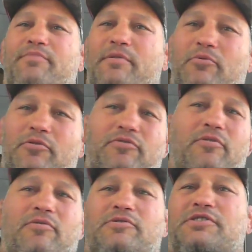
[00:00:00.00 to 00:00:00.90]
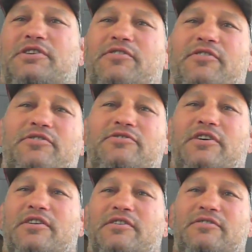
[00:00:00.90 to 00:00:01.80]
People were throwing shit in there,
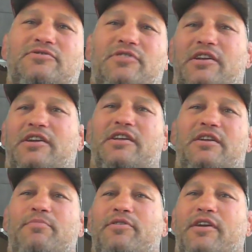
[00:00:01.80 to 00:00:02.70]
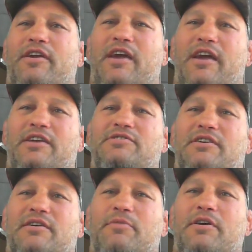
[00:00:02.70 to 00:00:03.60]
trying to get up on the cage
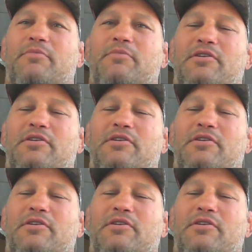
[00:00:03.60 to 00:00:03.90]
to come in.